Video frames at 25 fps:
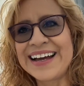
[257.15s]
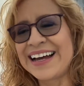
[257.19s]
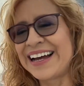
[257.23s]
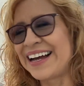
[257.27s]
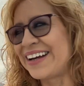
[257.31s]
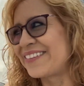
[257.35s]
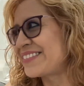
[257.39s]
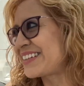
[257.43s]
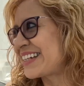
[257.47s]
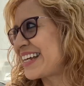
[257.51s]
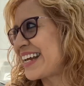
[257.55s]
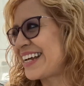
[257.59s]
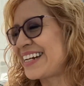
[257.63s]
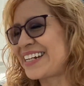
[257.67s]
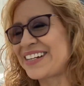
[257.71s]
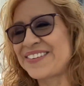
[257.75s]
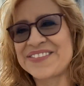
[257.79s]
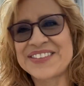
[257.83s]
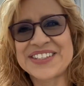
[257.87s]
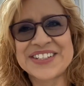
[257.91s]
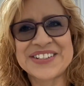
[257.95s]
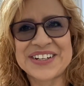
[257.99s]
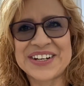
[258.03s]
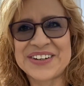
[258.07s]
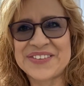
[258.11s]
I'm getting him
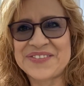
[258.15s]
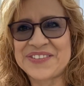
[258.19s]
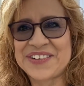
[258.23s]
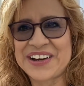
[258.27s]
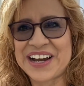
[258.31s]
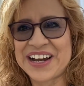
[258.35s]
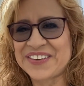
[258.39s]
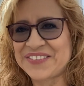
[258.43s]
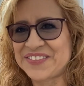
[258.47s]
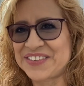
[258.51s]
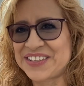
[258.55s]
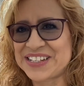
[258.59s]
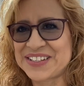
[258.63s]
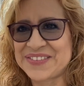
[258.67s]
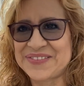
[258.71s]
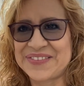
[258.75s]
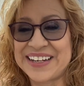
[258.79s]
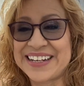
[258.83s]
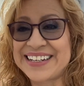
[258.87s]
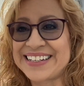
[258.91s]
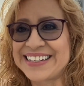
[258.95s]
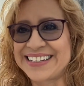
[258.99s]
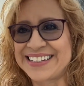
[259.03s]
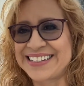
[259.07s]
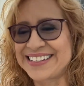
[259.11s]
during breakfast
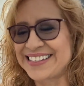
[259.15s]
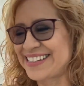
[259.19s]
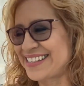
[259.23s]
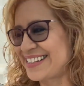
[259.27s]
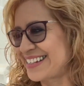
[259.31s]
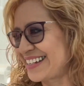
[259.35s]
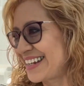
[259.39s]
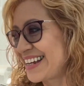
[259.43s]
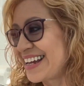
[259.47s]
because